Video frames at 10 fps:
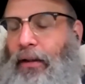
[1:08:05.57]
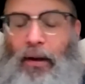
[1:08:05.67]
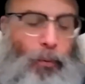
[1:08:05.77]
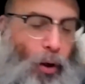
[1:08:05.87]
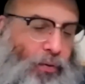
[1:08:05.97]
And
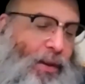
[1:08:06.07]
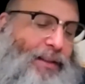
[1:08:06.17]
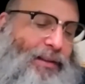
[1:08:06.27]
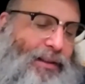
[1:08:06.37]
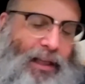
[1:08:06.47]
they're both
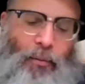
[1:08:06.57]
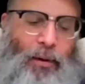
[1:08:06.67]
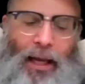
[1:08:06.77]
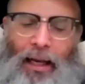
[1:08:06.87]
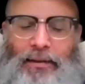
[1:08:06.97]
necessary.
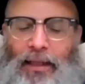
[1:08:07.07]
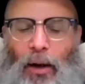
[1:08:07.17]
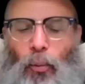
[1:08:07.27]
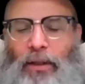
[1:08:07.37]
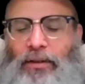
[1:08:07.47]
Again, it's
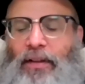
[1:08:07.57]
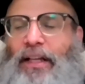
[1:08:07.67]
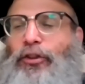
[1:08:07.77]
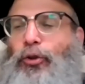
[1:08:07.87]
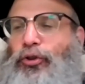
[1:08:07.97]
not one to the
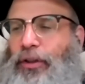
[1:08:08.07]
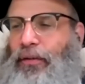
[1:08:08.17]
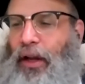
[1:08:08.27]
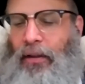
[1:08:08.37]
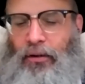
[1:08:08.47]
exclusion
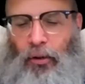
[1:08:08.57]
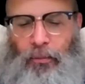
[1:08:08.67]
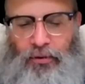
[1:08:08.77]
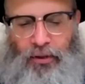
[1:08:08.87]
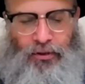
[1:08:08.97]
of the other. Don't
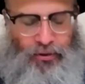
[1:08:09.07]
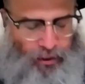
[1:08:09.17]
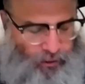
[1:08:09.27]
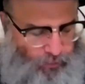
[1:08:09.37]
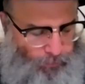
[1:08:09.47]
misunderstand.